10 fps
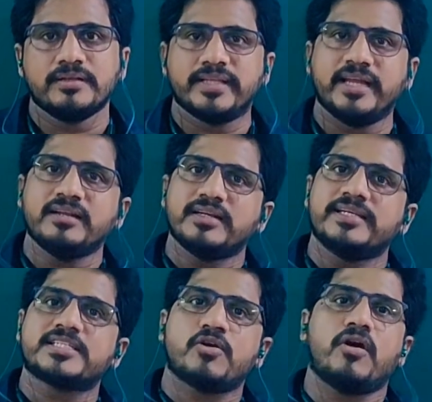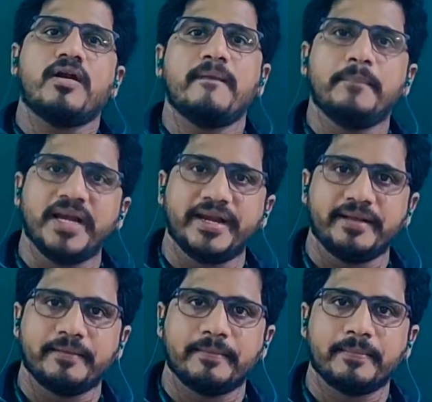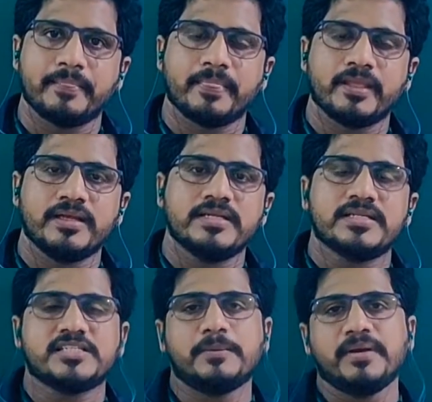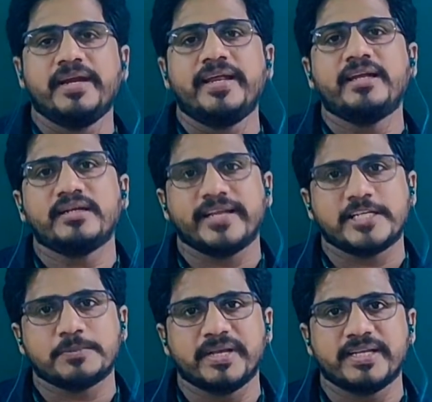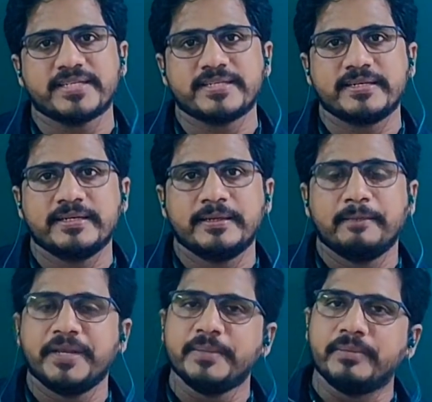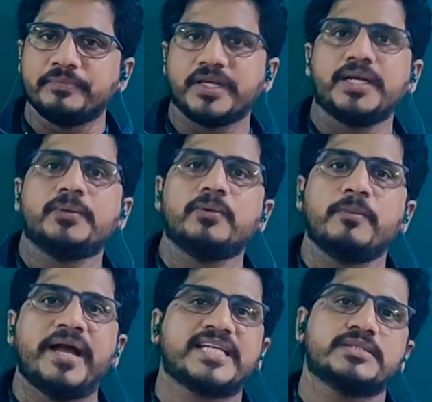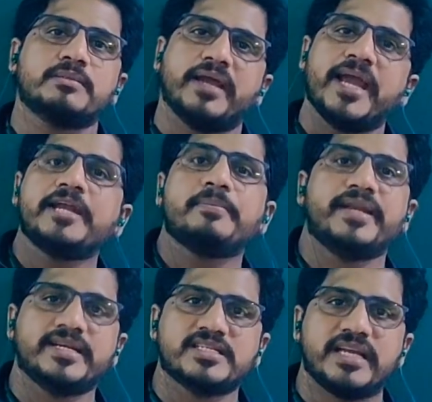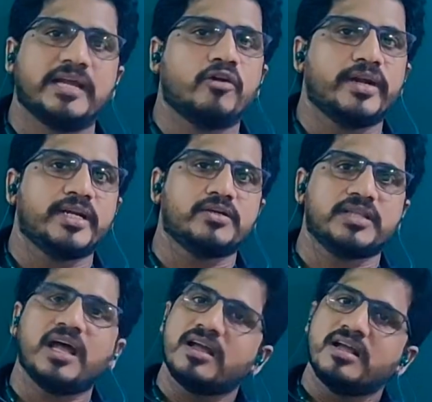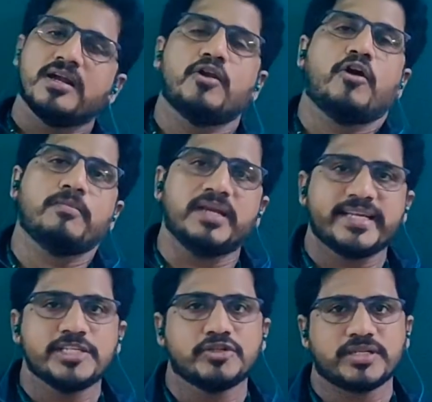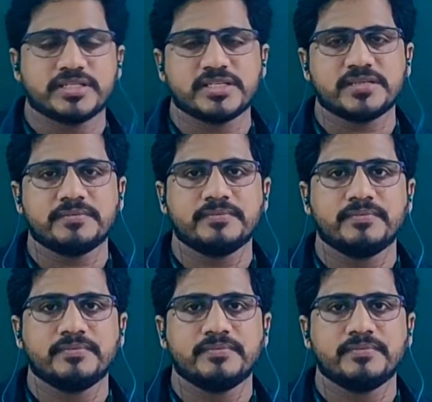Then it's called bleeding. Such a bleeding takes place minimum 3 to maximum 8 minutes according to the normal injuries.